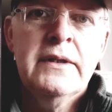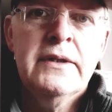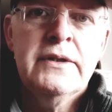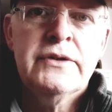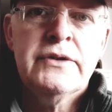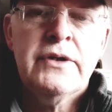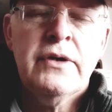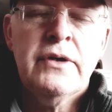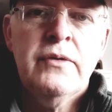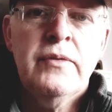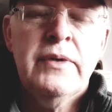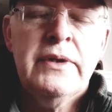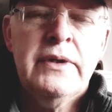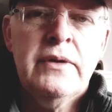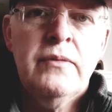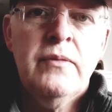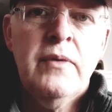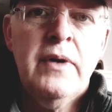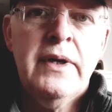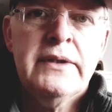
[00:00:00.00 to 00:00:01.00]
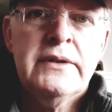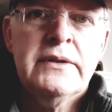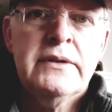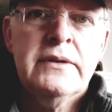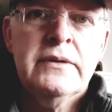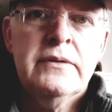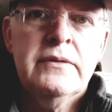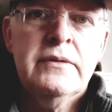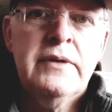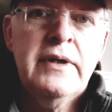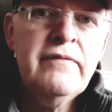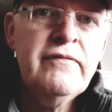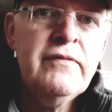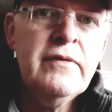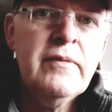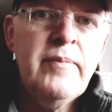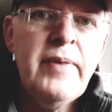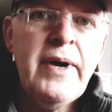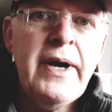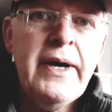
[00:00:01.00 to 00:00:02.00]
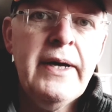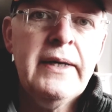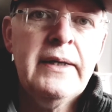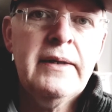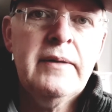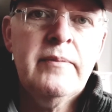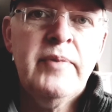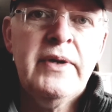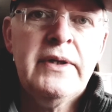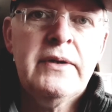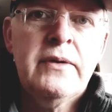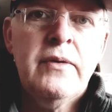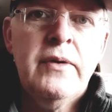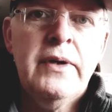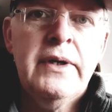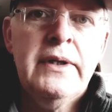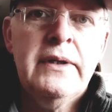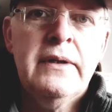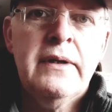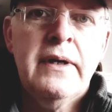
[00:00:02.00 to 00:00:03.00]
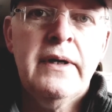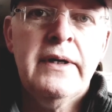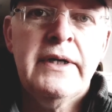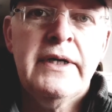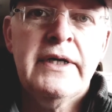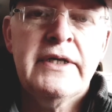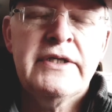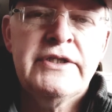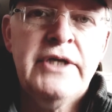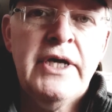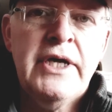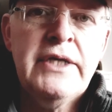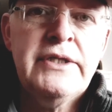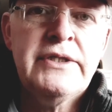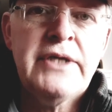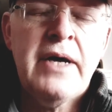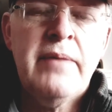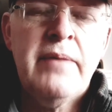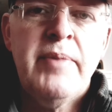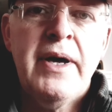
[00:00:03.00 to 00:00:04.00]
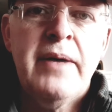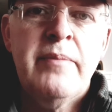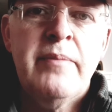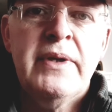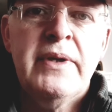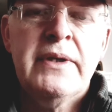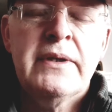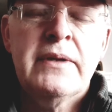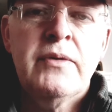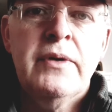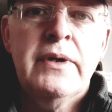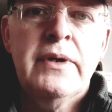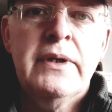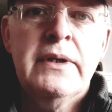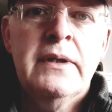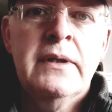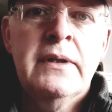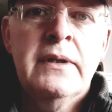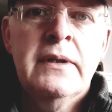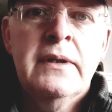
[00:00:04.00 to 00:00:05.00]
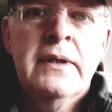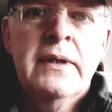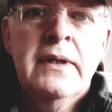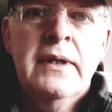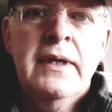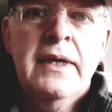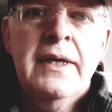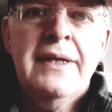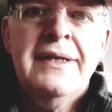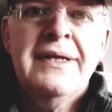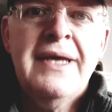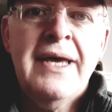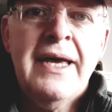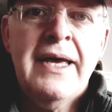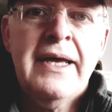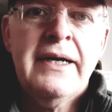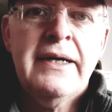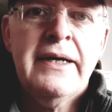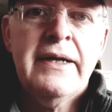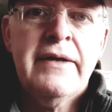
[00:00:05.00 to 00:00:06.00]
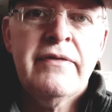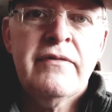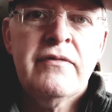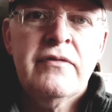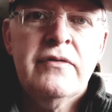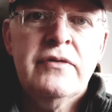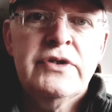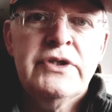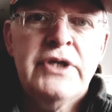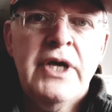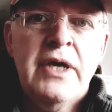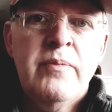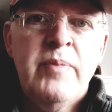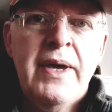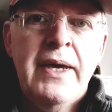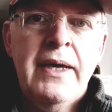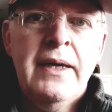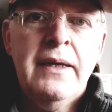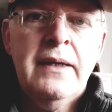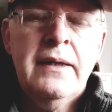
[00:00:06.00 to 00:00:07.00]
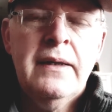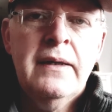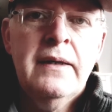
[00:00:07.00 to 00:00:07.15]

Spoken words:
So when you want to, if you're buying Bitcoin on an exchange, I buy Bitcoin in Canada through ShakePay.